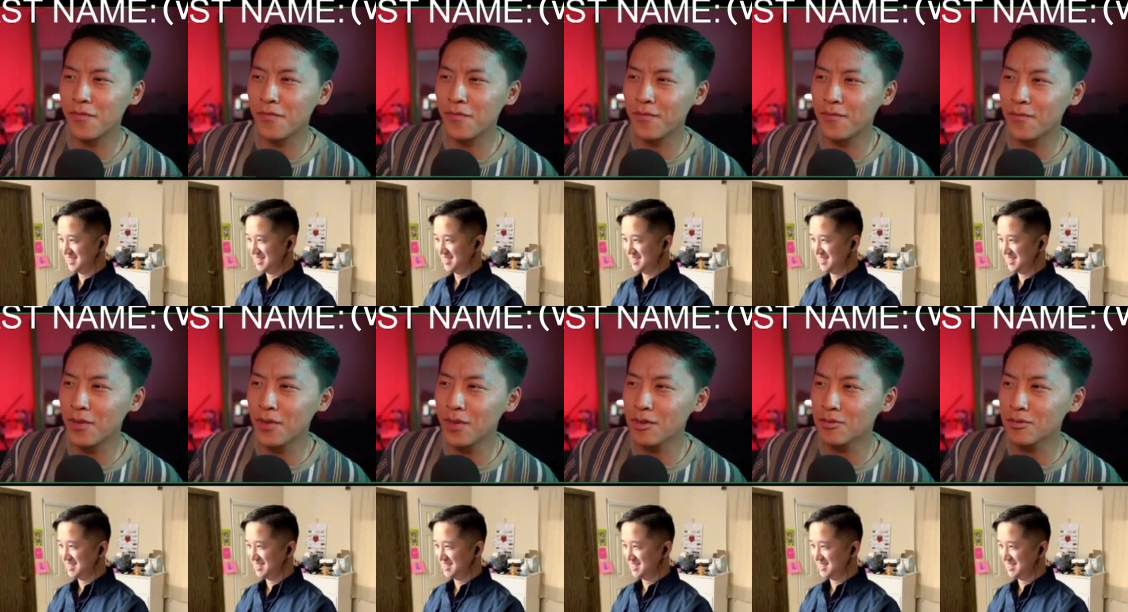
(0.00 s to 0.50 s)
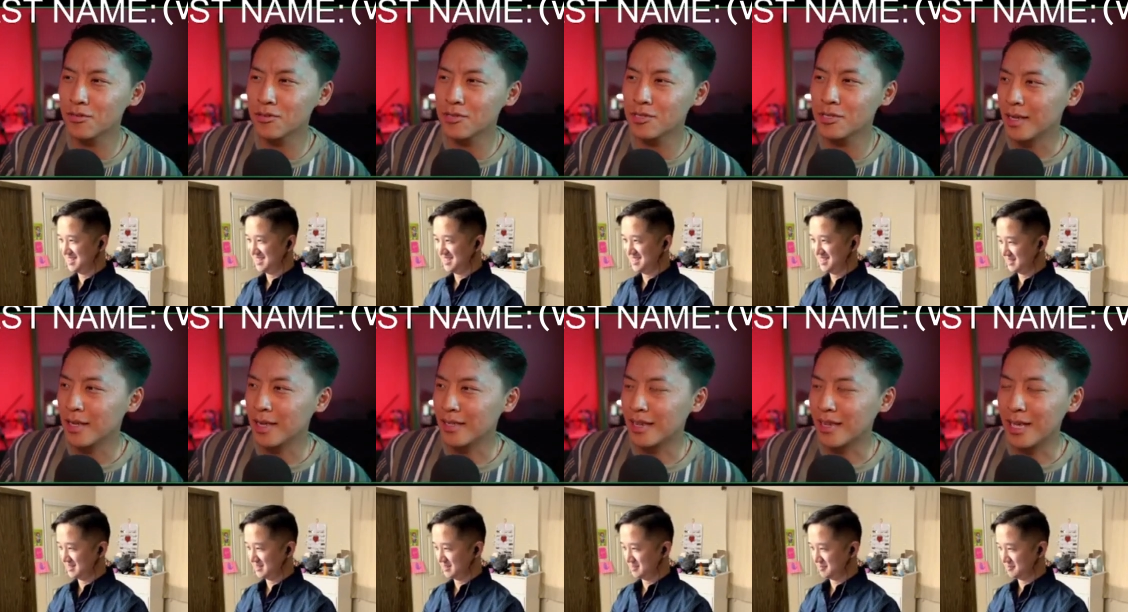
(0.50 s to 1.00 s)
Speaker 1: feels
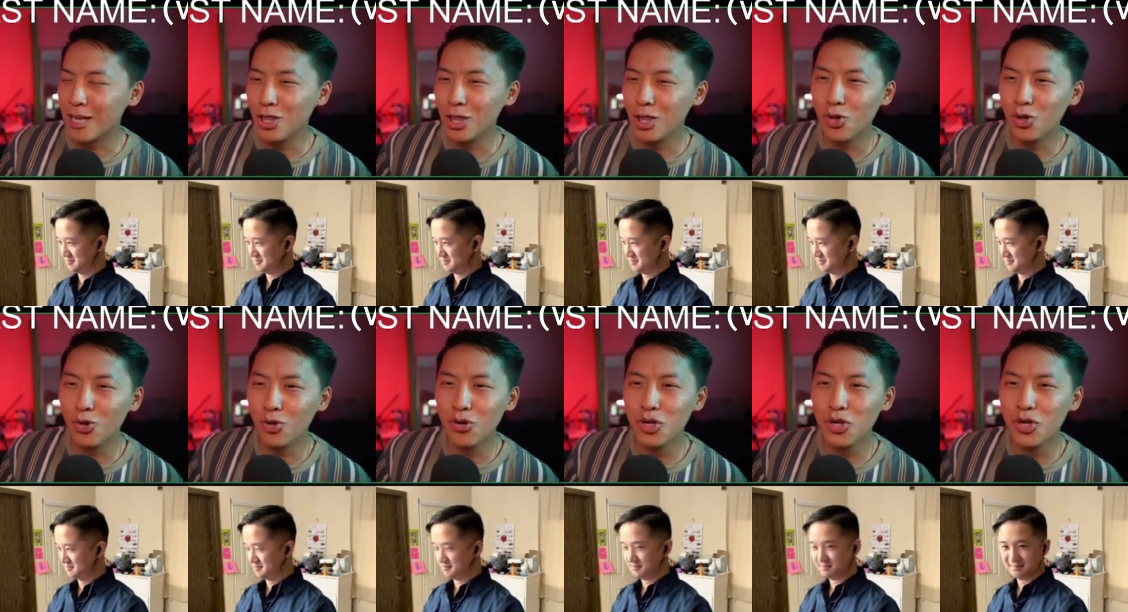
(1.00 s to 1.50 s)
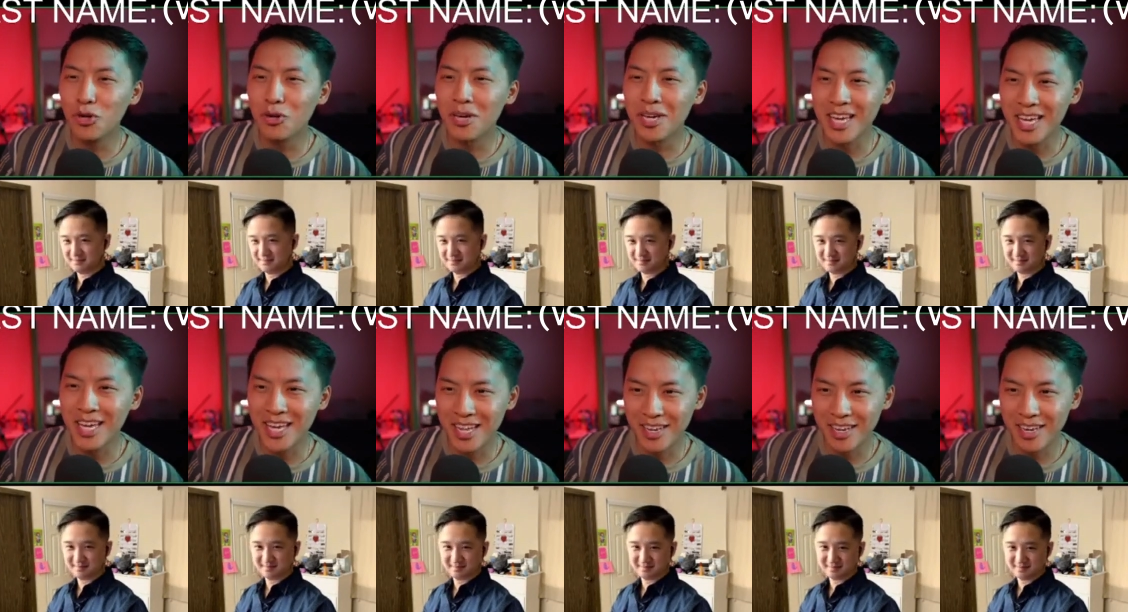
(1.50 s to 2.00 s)
like they lure you
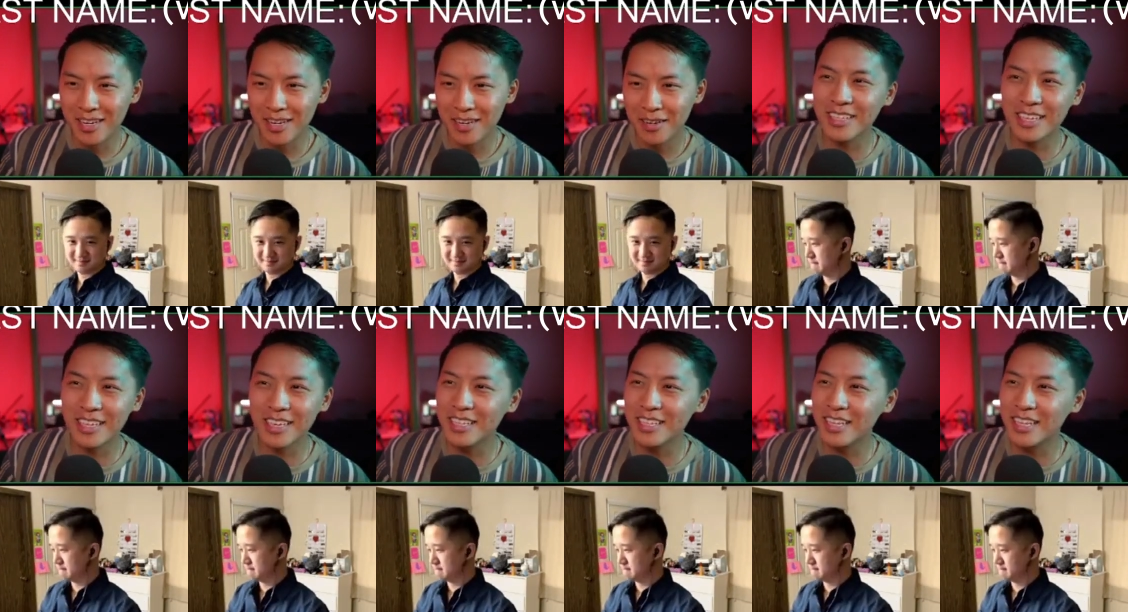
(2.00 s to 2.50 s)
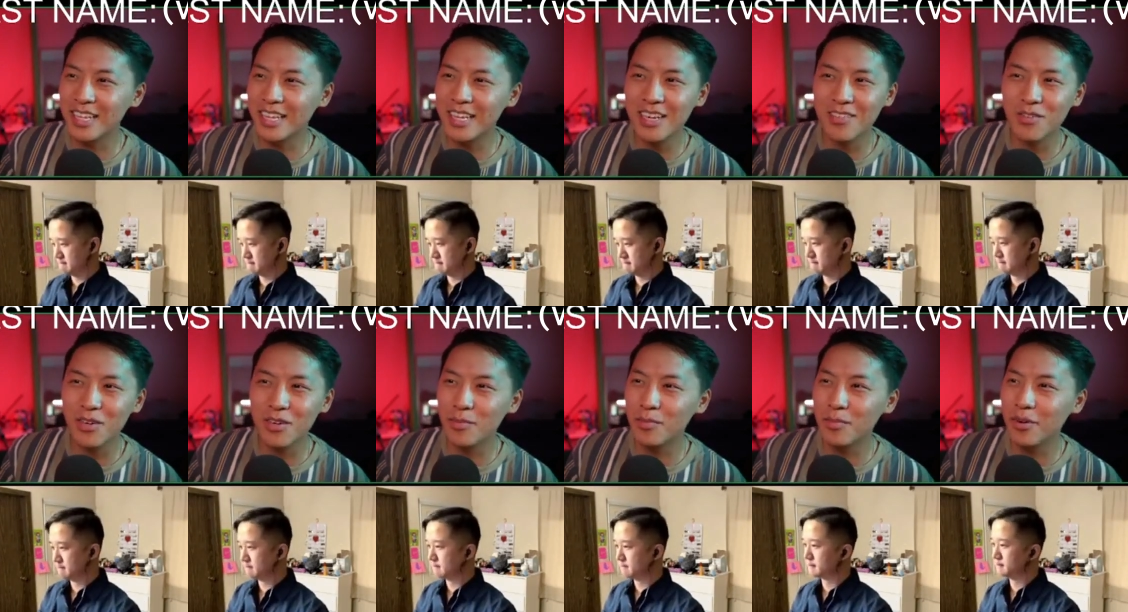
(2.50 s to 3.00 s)
in. They leave
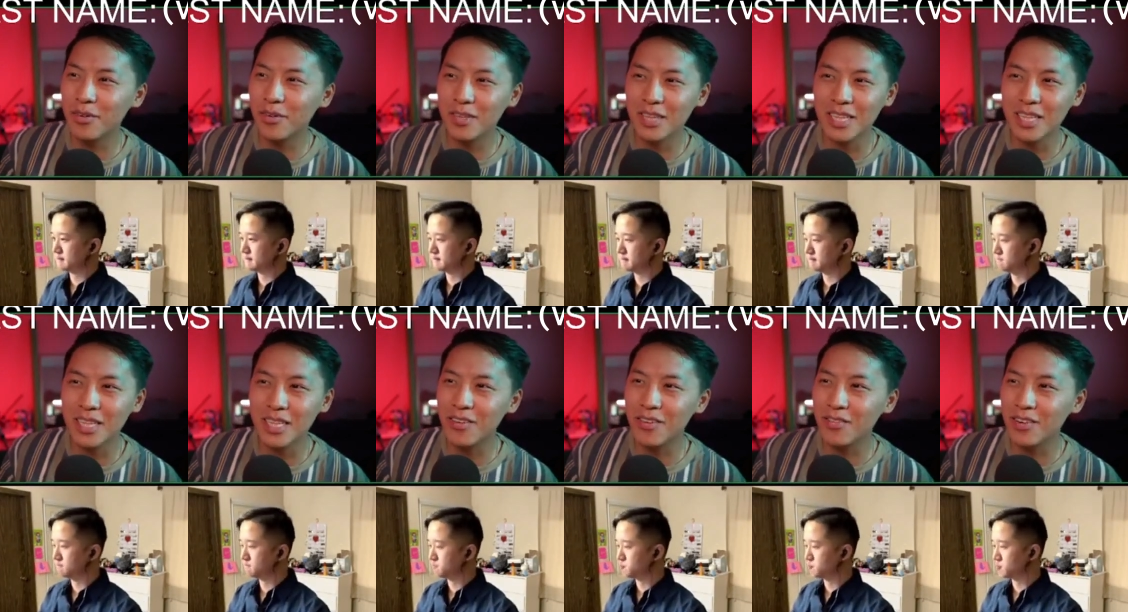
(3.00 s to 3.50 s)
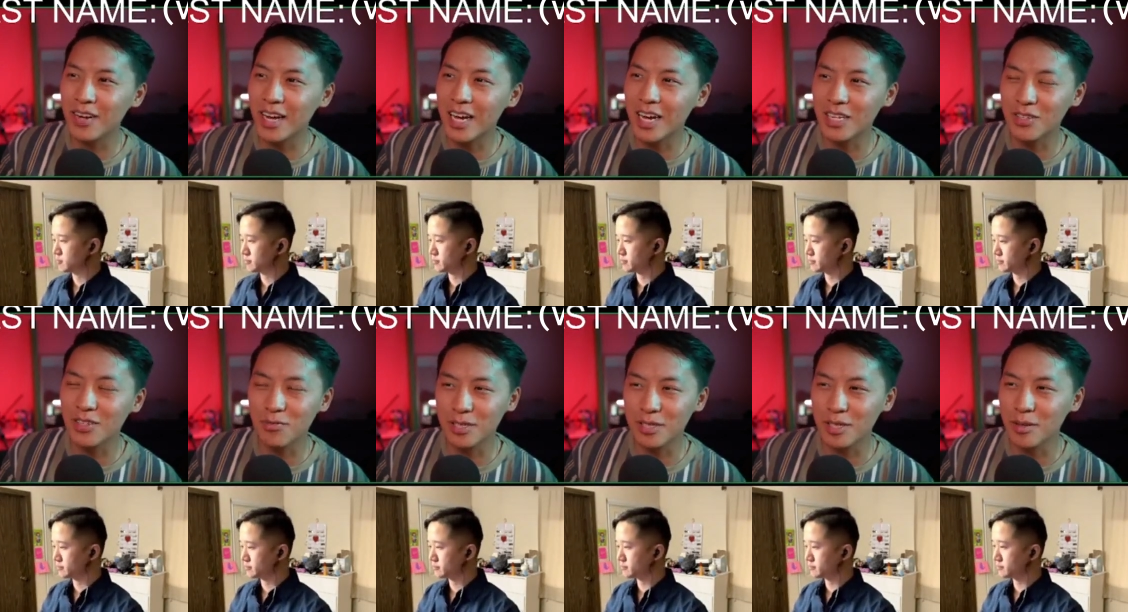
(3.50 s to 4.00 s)
you, bro. They leave your ass
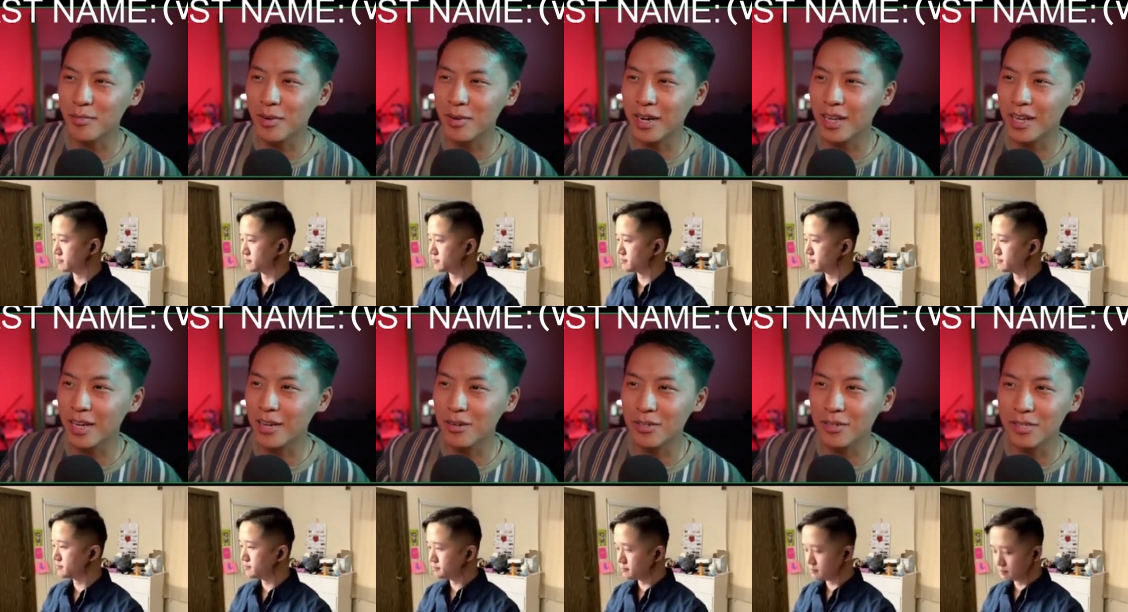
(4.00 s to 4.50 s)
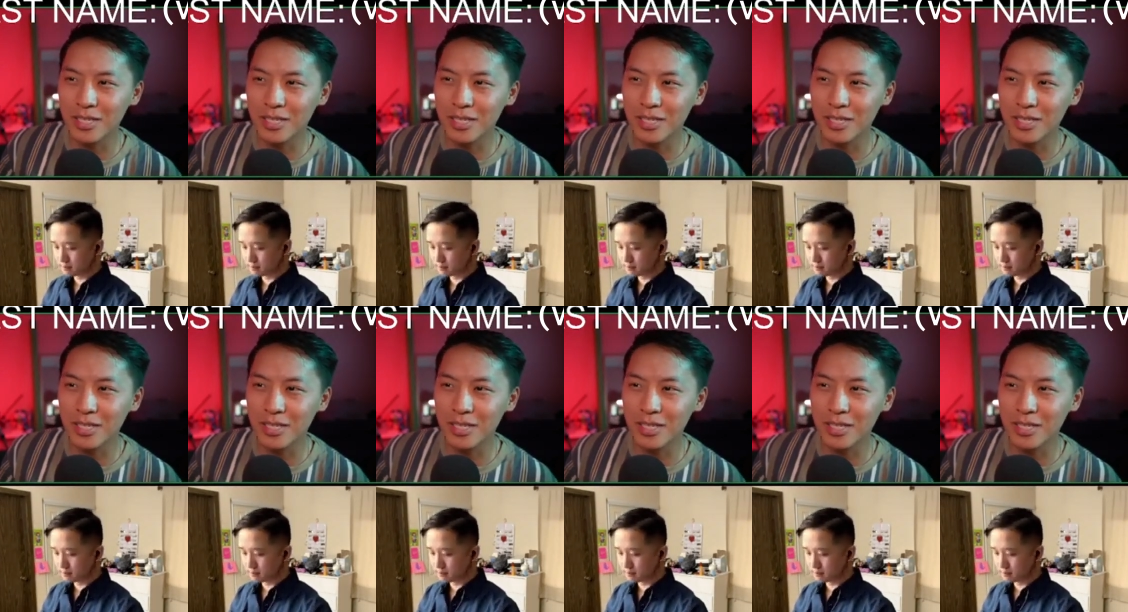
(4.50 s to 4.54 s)
for somebody else